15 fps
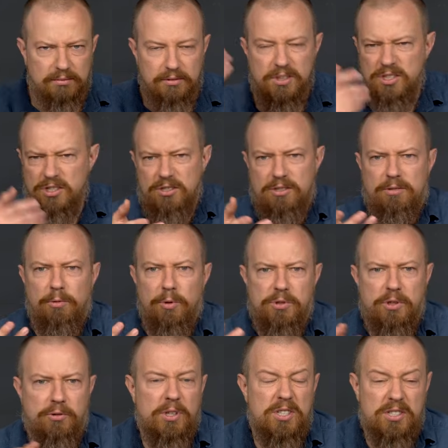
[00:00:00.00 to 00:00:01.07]
It grows
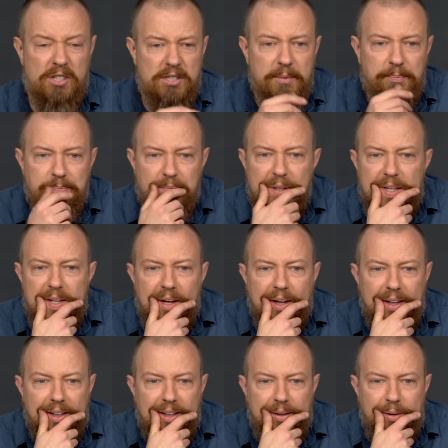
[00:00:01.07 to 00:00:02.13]
on trees, doesn't it?
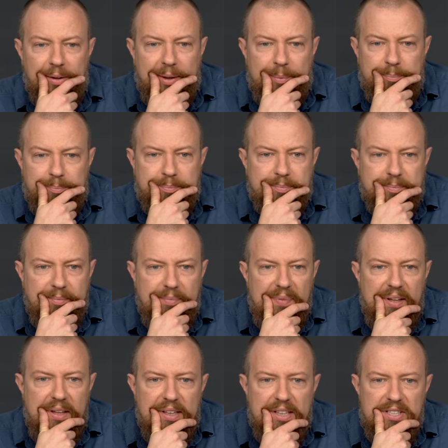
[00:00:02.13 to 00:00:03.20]
Uh, okay,
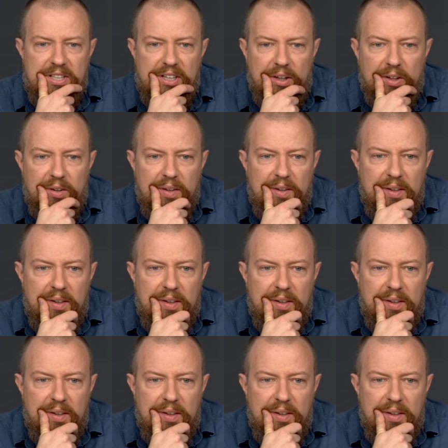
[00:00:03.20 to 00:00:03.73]
let's see here.